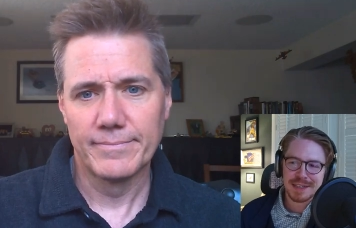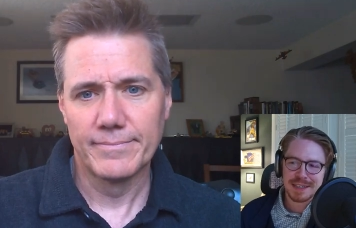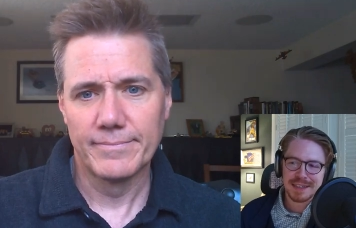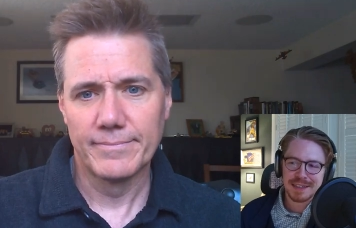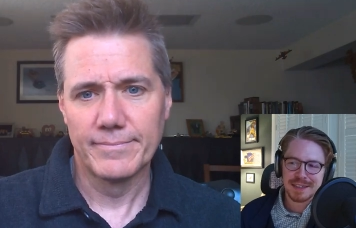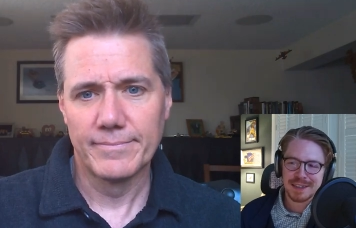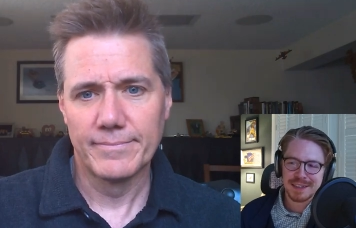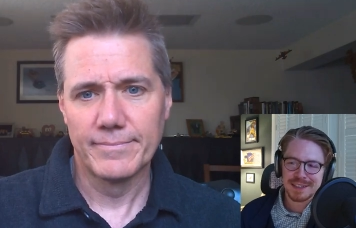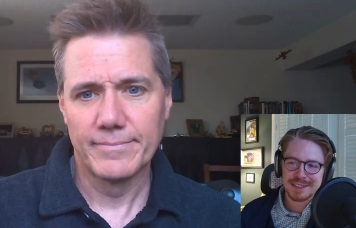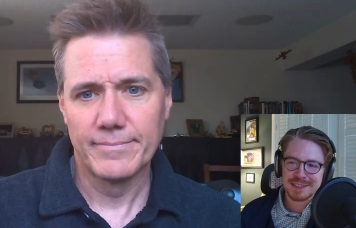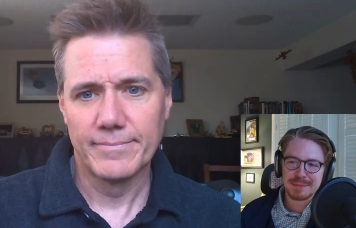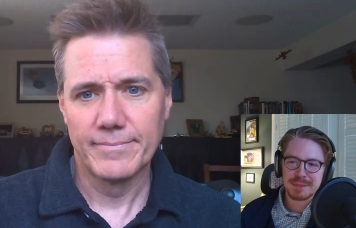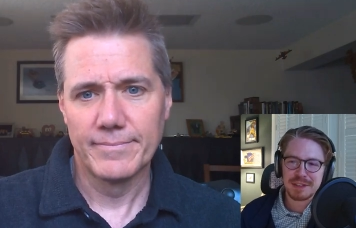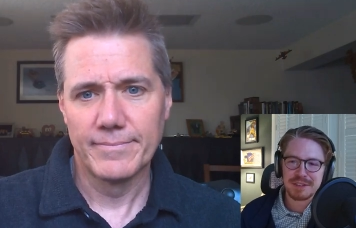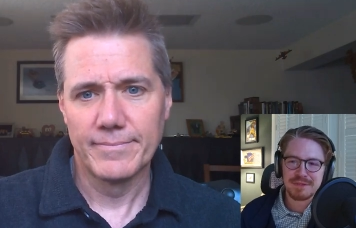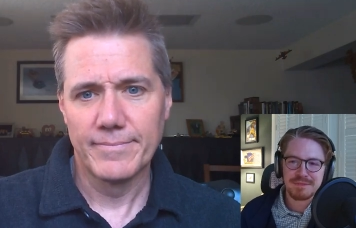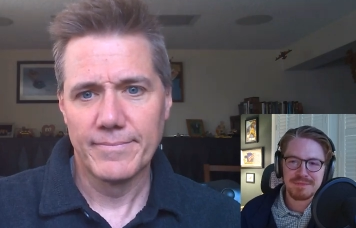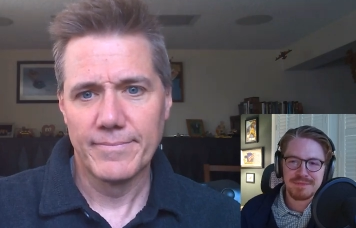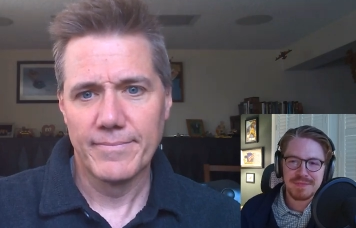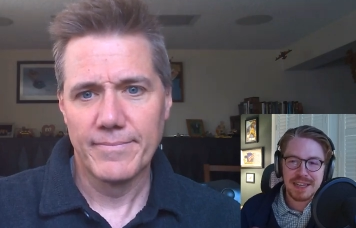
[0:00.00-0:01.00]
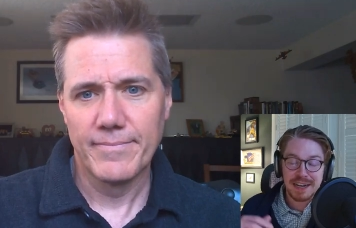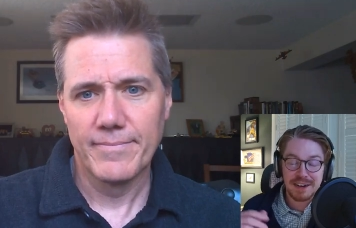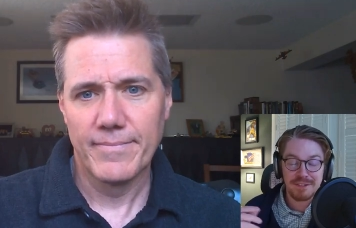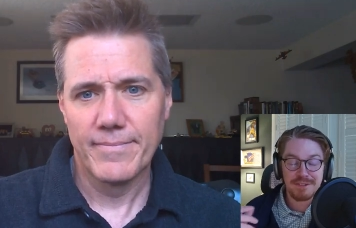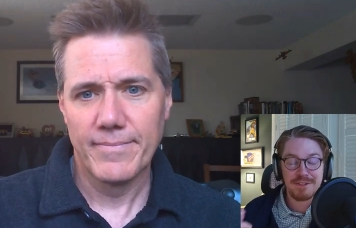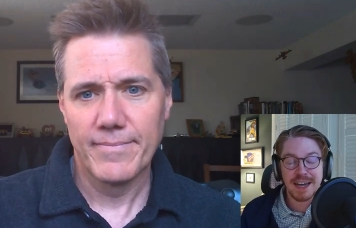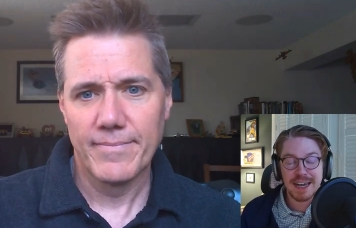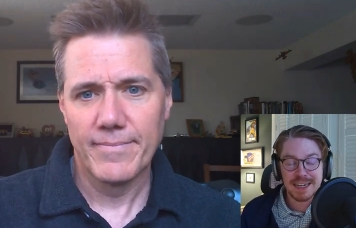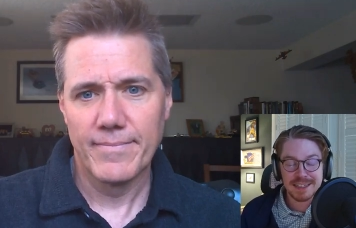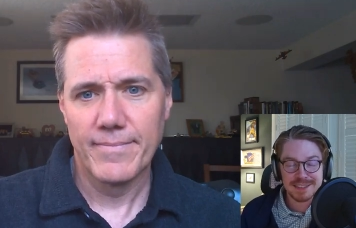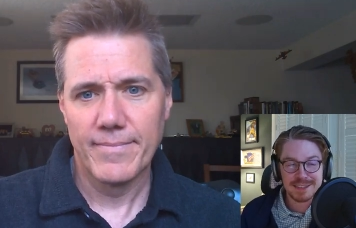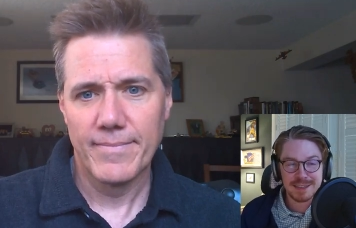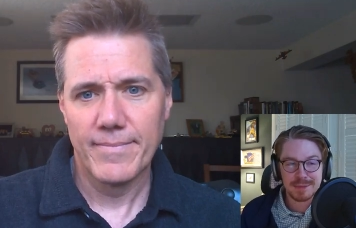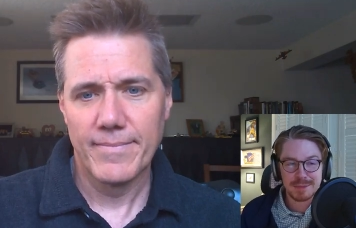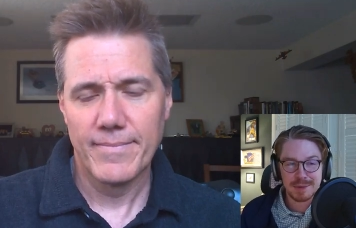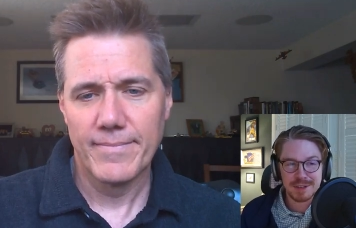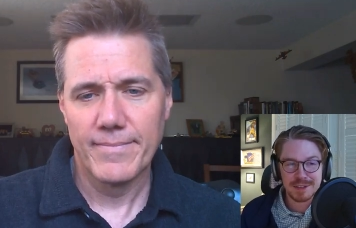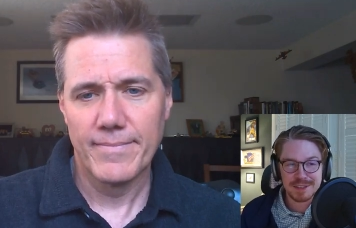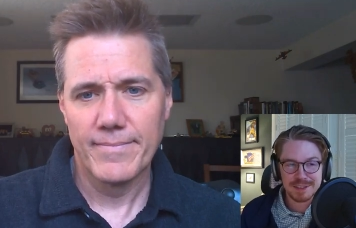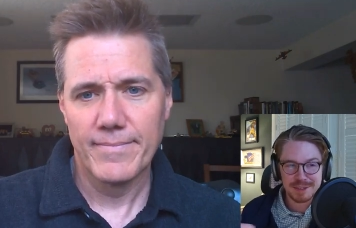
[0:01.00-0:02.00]
Speaker 1: They uh, somebody they had a fax
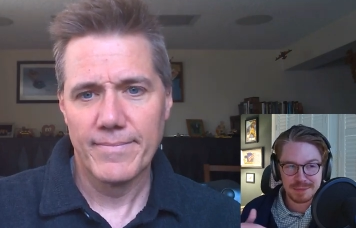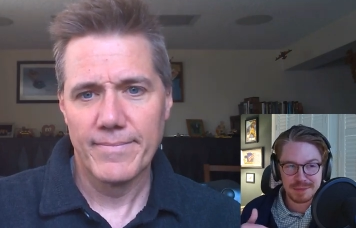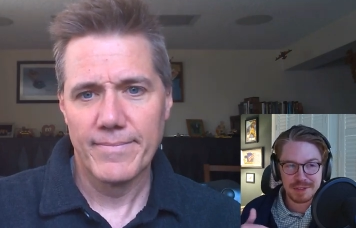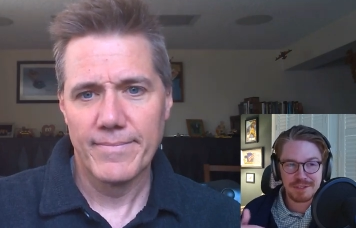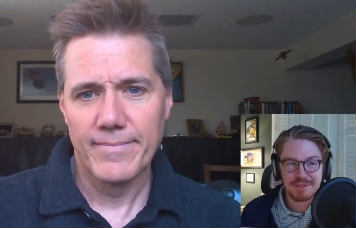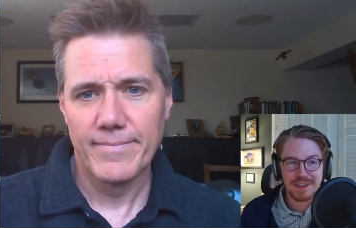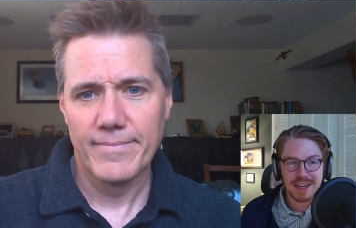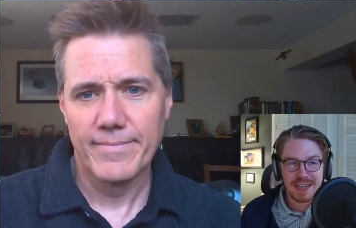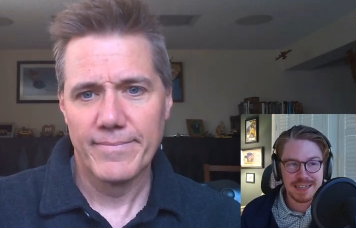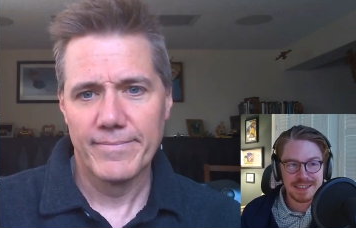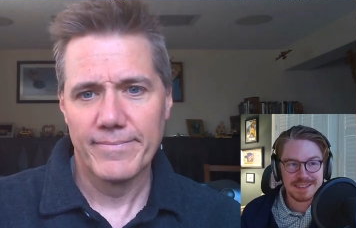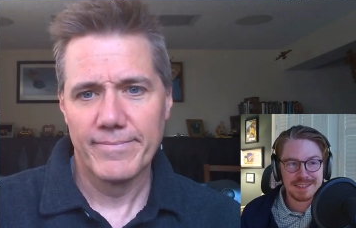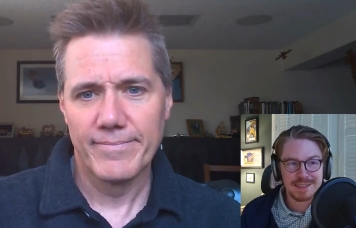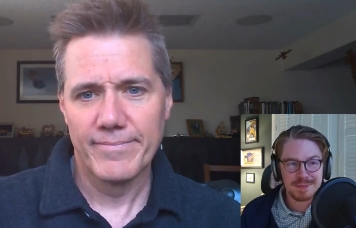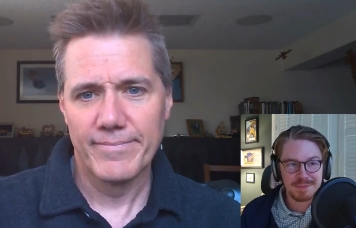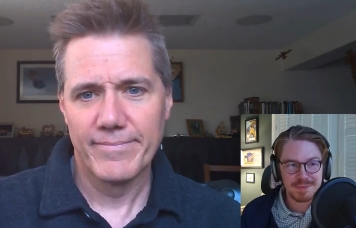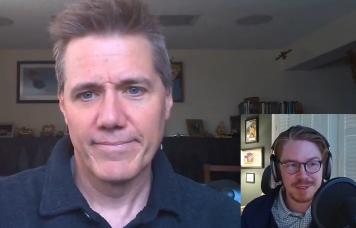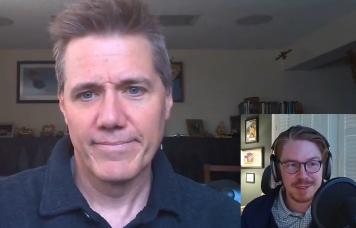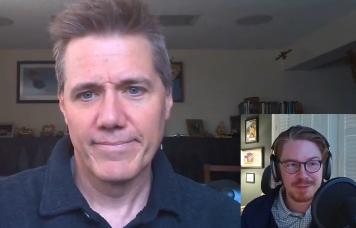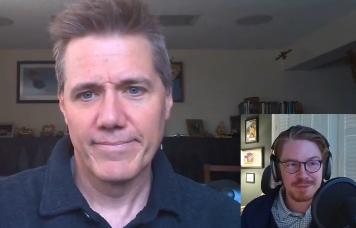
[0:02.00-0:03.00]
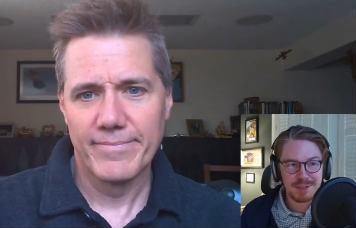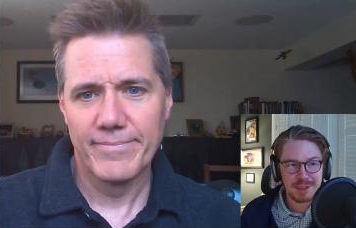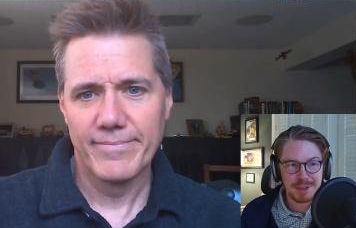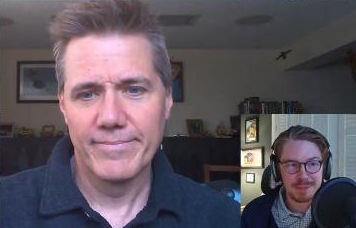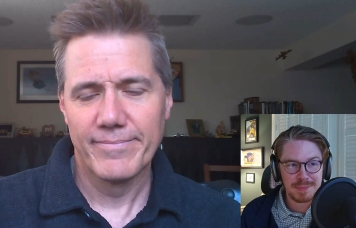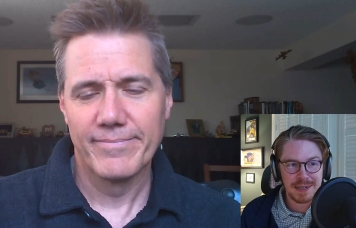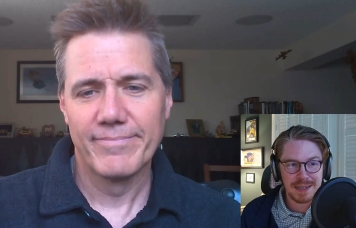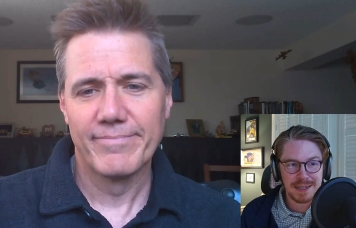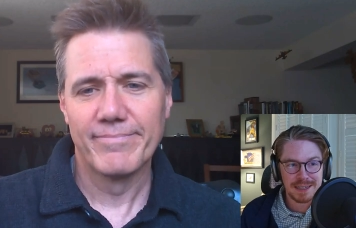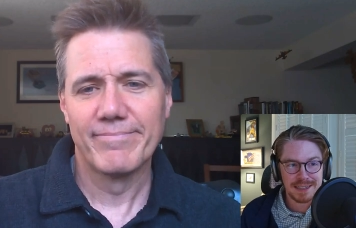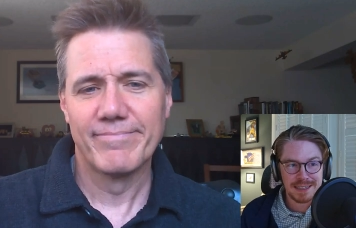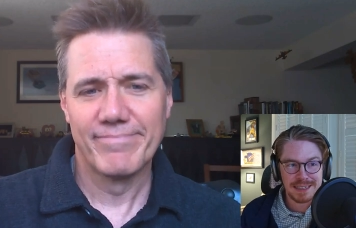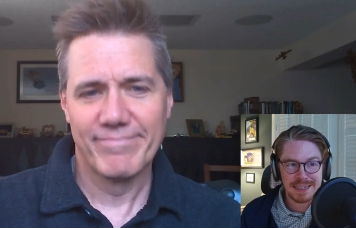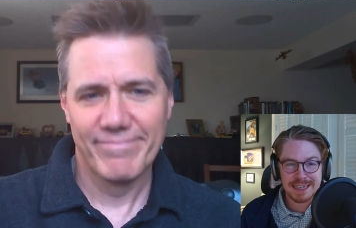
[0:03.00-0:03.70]
number and somebody faxed them some feedback,